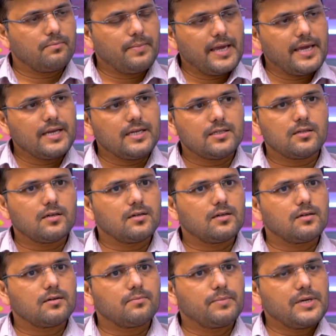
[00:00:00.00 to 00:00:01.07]
pain
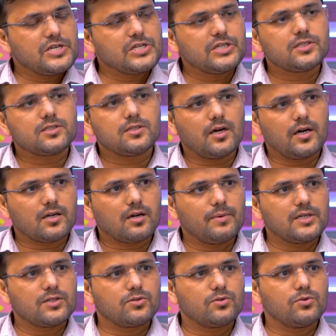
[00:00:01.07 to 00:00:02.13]
patients are
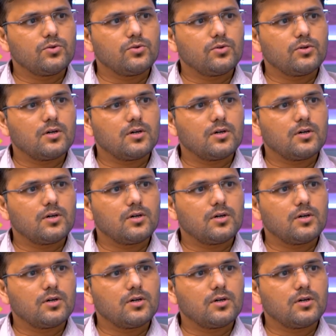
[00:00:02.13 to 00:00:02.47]
coming to